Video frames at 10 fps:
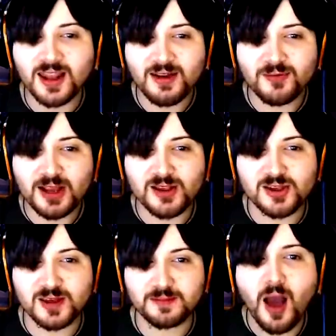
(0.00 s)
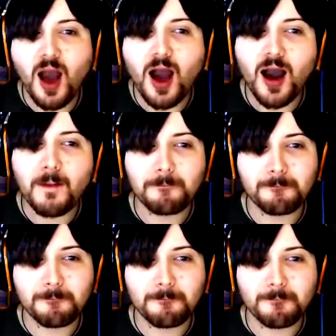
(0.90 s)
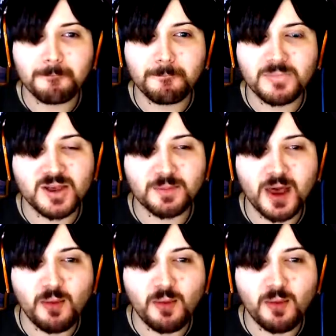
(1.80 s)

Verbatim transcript: I ride sheep? Sheep, come